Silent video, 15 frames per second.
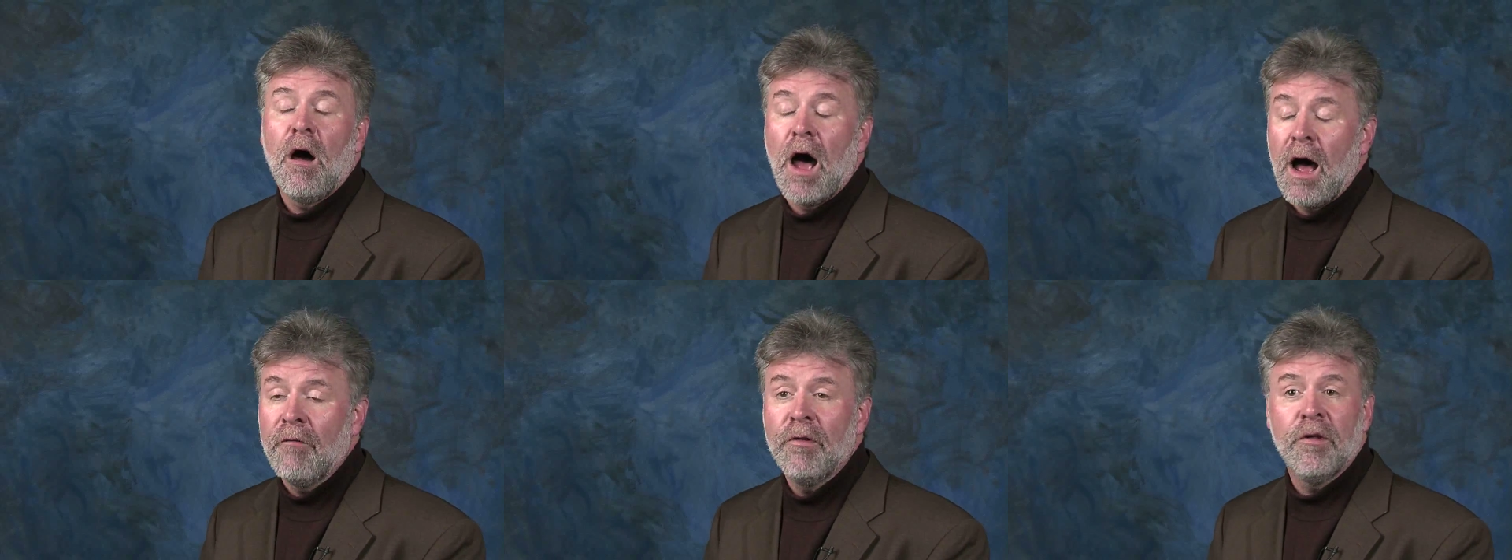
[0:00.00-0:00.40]

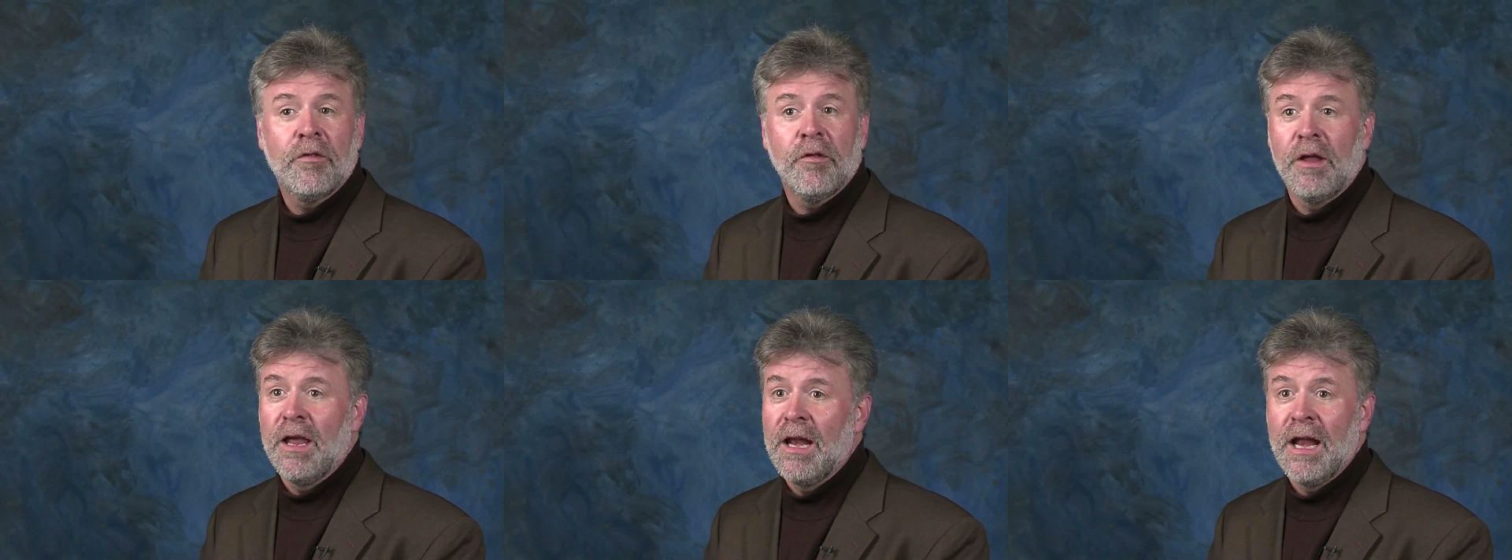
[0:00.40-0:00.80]

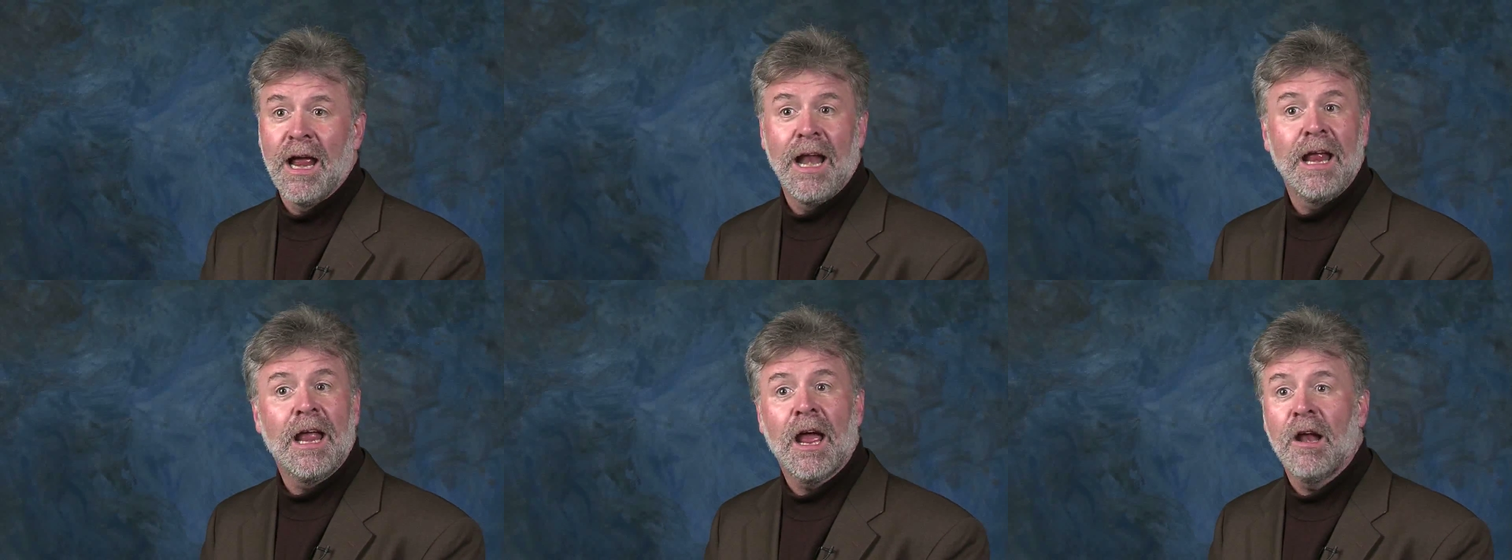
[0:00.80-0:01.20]
obviously,
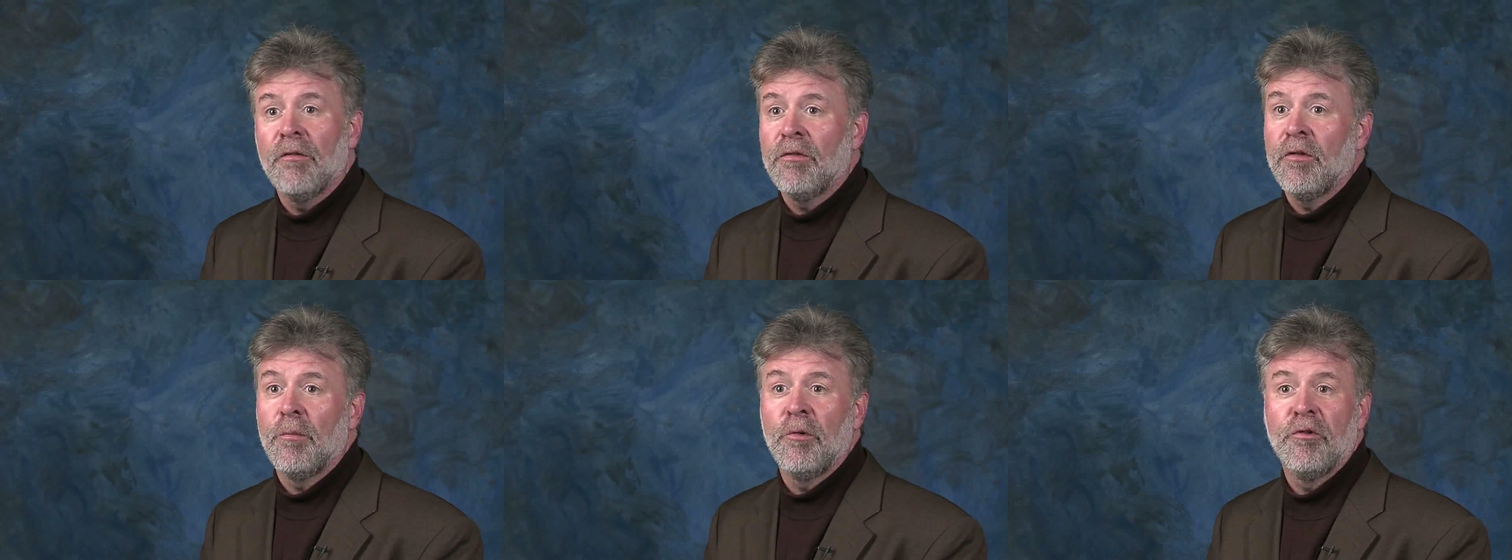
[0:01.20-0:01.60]
getting any kind
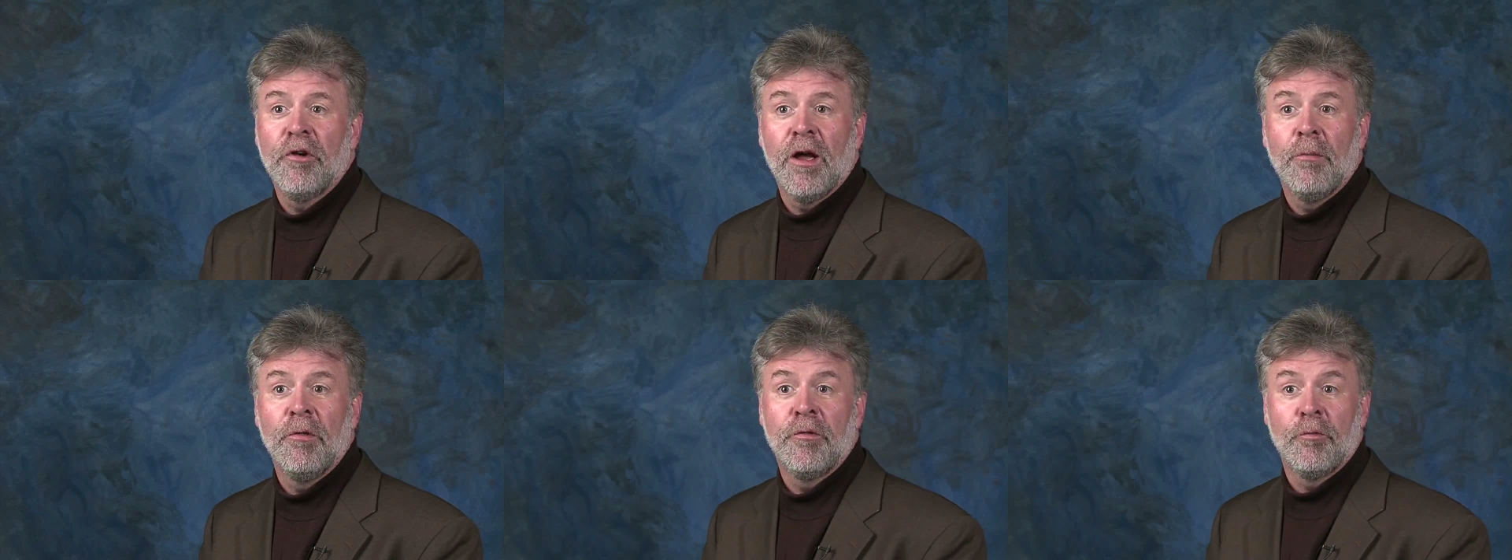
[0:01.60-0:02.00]
of summer
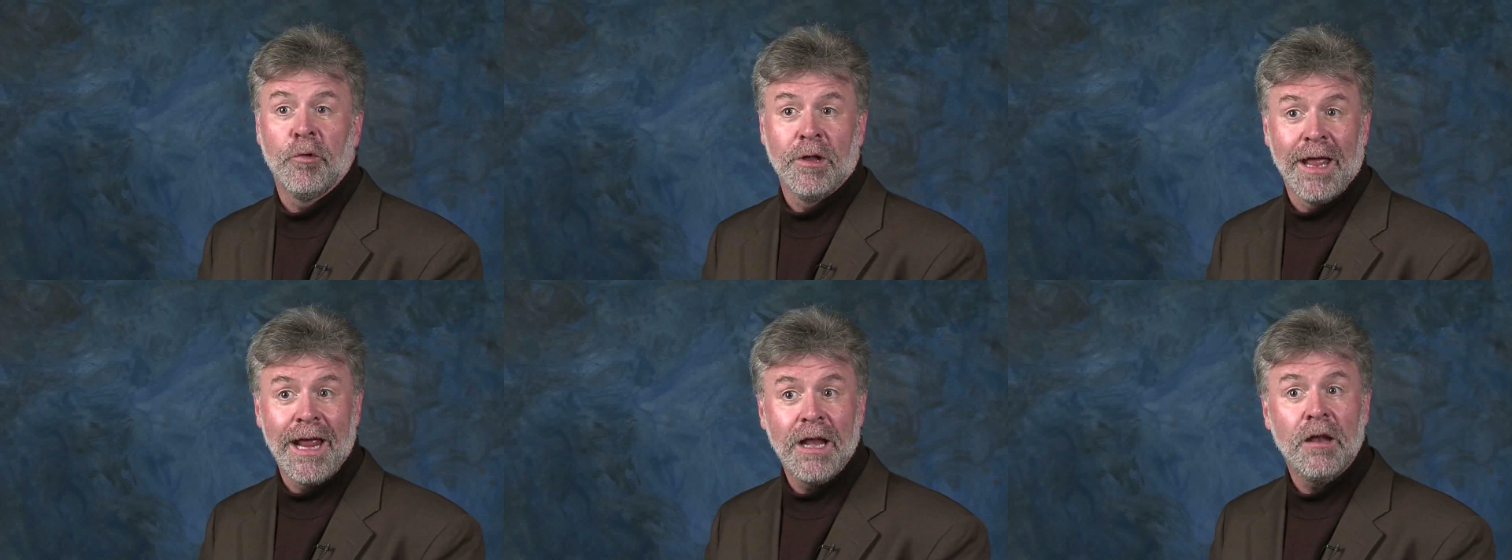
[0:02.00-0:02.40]
job that's
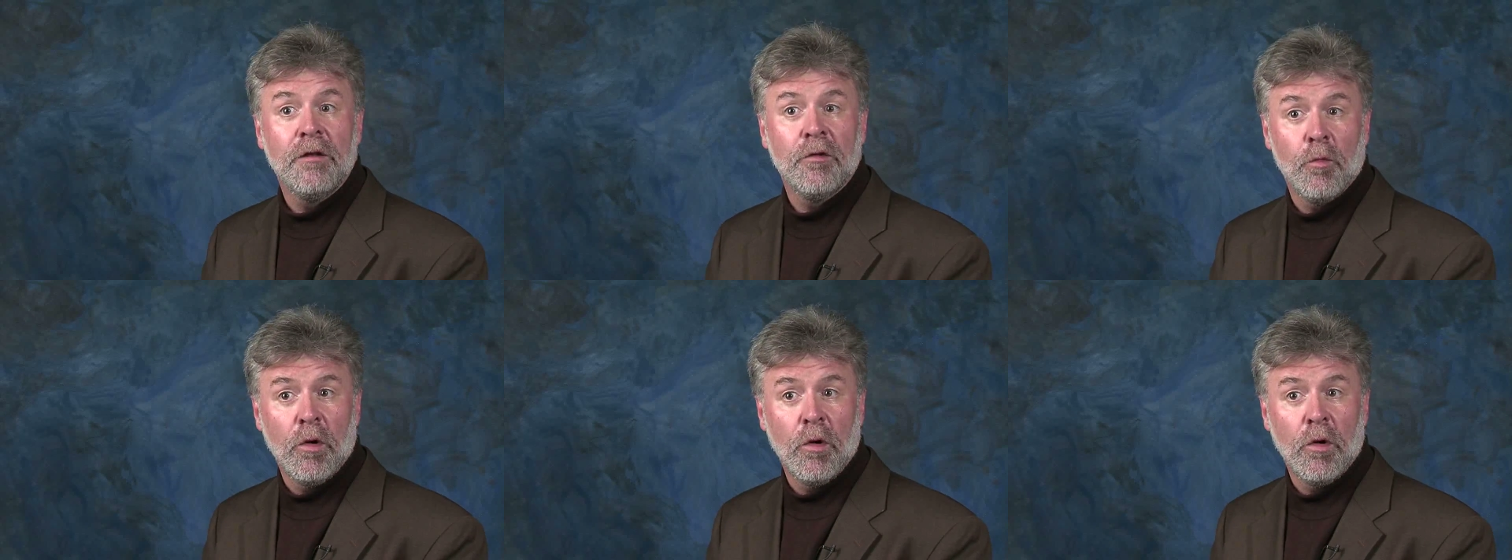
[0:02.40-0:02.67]
related